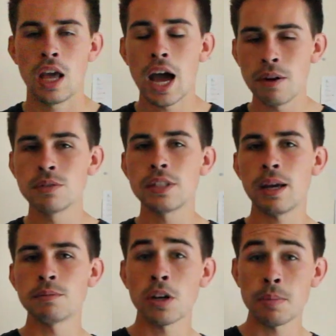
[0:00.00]
Hi everyone, today
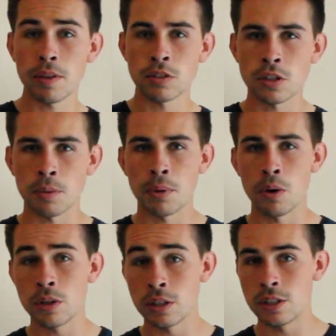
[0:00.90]
I'm talking about the
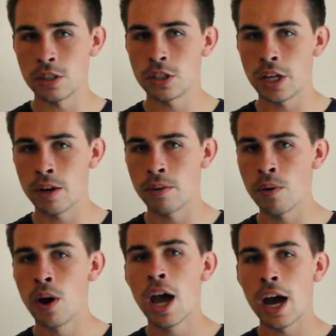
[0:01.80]
stockbroker
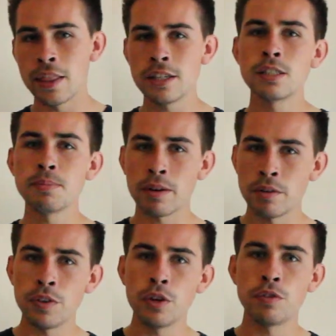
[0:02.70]
Degiro, and this is my
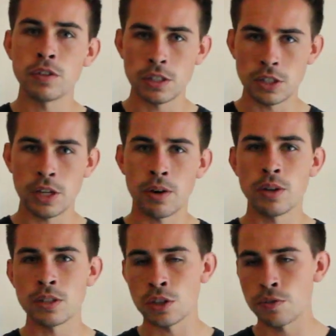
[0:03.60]
review for Degiro
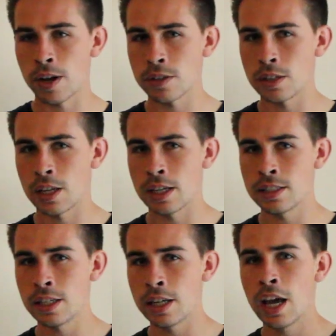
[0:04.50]
in
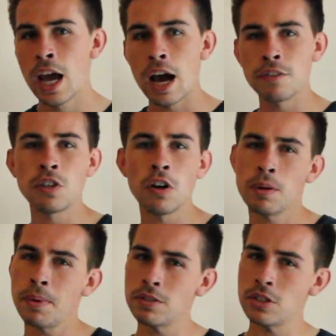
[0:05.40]
2019. I've talked
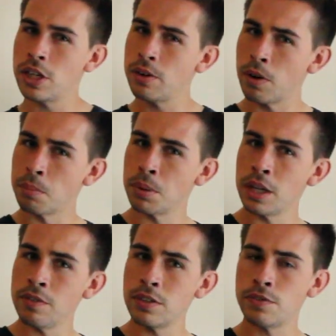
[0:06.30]
about Degiro in
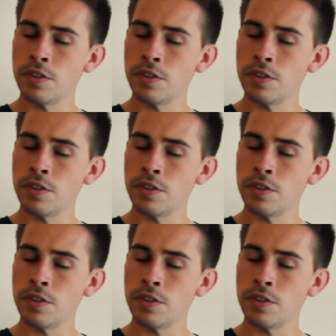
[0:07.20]
previous